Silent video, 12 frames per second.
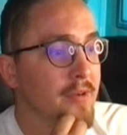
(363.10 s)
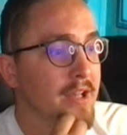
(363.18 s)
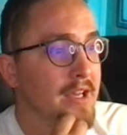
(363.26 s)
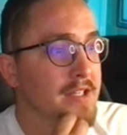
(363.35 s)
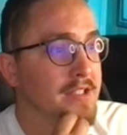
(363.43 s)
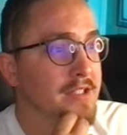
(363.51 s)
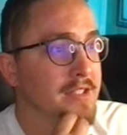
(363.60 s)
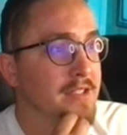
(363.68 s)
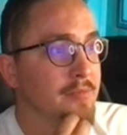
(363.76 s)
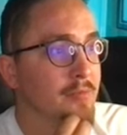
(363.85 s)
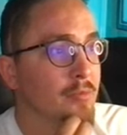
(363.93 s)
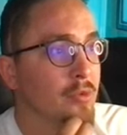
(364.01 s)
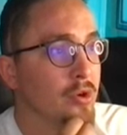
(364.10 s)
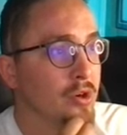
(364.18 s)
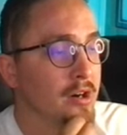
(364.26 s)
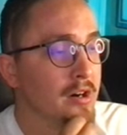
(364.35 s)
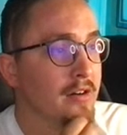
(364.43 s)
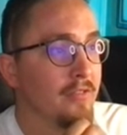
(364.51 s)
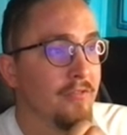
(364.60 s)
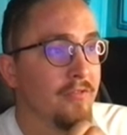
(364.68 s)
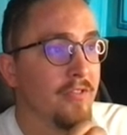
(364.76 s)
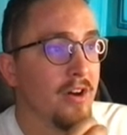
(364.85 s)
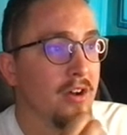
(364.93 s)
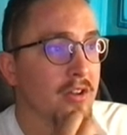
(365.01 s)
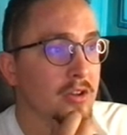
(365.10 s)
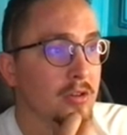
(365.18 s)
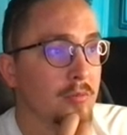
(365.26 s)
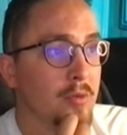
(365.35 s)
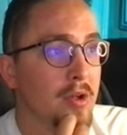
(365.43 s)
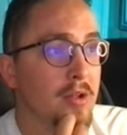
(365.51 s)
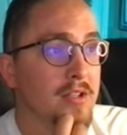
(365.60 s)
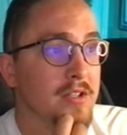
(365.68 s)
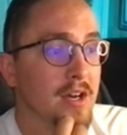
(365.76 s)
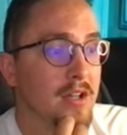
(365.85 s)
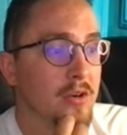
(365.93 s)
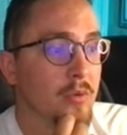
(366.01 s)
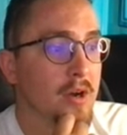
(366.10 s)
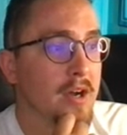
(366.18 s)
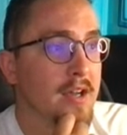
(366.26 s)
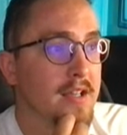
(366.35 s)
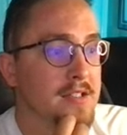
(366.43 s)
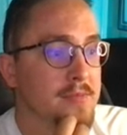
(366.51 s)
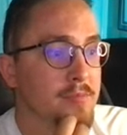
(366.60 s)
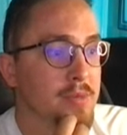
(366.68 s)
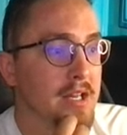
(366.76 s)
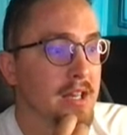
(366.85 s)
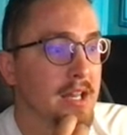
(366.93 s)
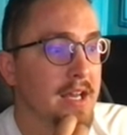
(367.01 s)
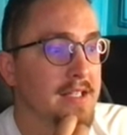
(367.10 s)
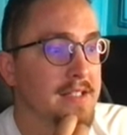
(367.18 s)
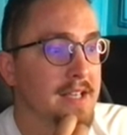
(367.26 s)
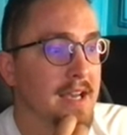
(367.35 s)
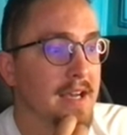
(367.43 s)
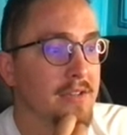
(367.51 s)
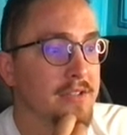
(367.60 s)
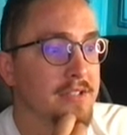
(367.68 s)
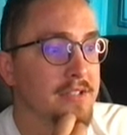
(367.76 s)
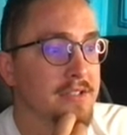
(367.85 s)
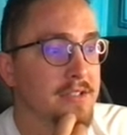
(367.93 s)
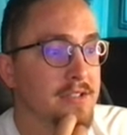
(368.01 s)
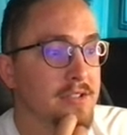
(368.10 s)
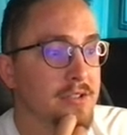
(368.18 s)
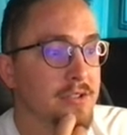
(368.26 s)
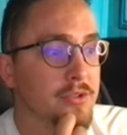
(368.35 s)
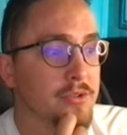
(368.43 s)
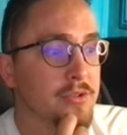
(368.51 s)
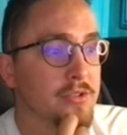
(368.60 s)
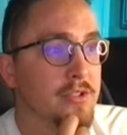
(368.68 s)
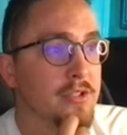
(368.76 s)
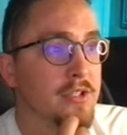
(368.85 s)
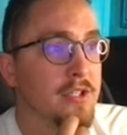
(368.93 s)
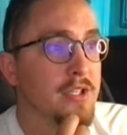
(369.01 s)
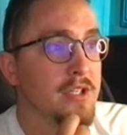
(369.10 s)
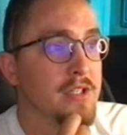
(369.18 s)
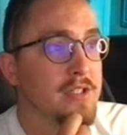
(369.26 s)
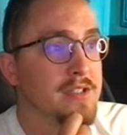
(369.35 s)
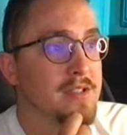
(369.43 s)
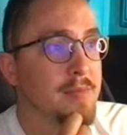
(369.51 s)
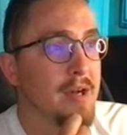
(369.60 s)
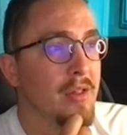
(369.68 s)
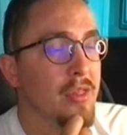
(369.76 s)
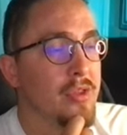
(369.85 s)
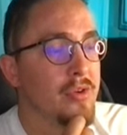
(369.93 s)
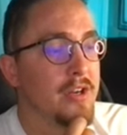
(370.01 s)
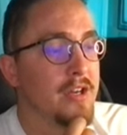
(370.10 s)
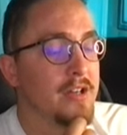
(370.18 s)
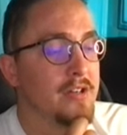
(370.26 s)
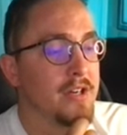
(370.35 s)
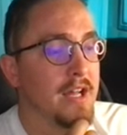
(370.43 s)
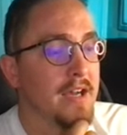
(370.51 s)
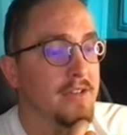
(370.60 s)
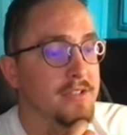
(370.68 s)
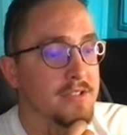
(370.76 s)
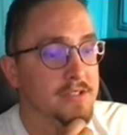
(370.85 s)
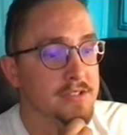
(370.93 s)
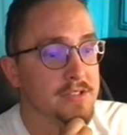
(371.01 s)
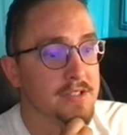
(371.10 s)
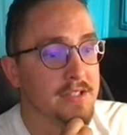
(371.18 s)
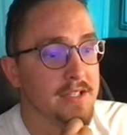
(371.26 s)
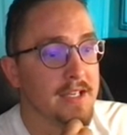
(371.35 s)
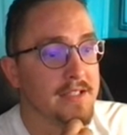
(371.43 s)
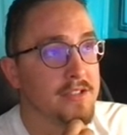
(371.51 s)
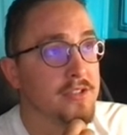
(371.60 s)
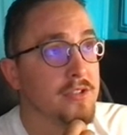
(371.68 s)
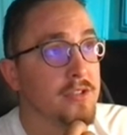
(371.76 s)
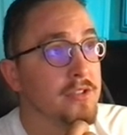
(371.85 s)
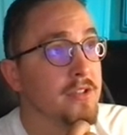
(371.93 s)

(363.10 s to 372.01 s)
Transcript: actually did more volume dollar-wise, but less houses sold. You can see about 300 houses less sold.